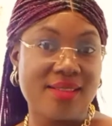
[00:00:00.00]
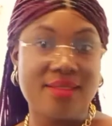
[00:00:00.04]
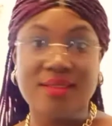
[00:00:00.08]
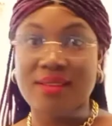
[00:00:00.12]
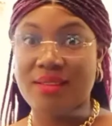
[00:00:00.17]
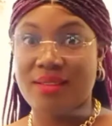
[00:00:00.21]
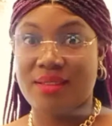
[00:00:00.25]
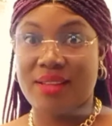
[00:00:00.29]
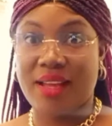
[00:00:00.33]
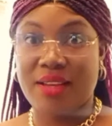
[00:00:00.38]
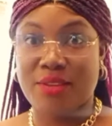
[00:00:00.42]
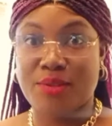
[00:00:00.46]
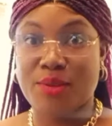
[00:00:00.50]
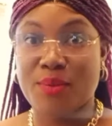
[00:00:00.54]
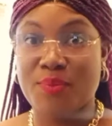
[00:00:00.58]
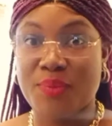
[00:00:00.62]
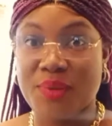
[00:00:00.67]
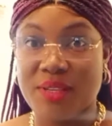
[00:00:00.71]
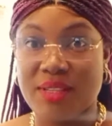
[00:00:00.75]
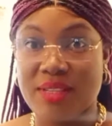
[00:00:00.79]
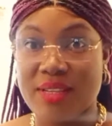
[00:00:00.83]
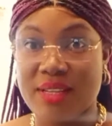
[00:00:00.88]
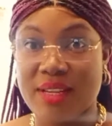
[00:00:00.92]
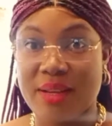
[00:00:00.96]
There's no
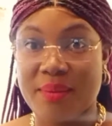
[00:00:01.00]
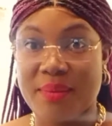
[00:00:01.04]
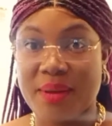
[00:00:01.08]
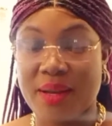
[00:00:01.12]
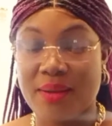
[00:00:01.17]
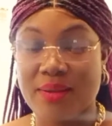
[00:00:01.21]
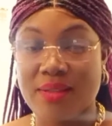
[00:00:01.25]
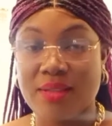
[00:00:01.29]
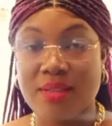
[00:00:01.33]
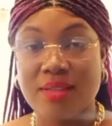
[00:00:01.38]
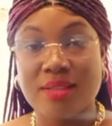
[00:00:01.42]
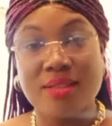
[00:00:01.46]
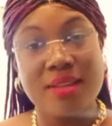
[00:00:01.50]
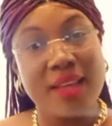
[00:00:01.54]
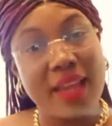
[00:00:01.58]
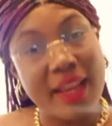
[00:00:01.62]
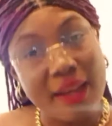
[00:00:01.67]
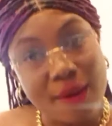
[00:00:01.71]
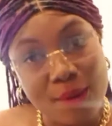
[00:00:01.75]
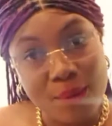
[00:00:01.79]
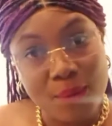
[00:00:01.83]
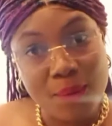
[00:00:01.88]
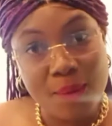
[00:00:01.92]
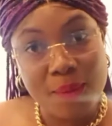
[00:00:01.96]
big deal about it.
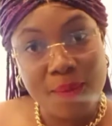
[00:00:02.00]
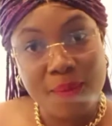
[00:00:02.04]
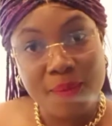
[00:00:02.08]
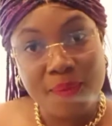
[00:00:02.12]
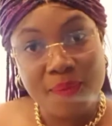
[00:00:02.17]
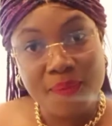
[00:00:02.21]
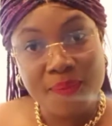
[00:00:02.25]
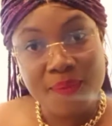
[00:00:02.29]
Hello?